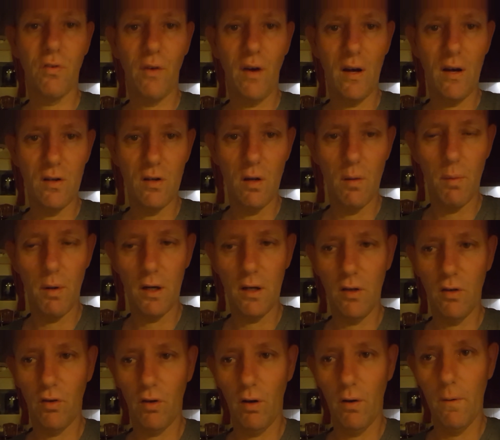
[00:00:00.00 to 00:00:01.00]
fat in your
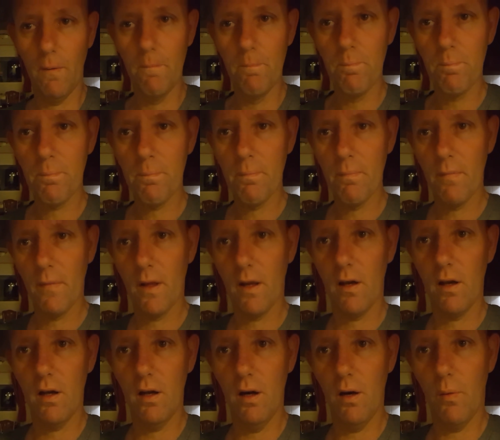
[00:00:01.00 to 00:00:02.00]
body. So,
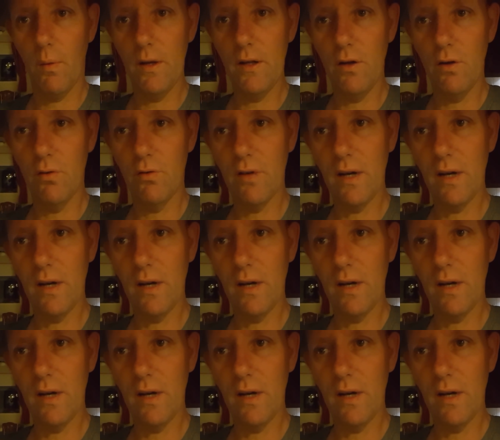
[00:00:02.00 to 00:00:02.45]
you know, when you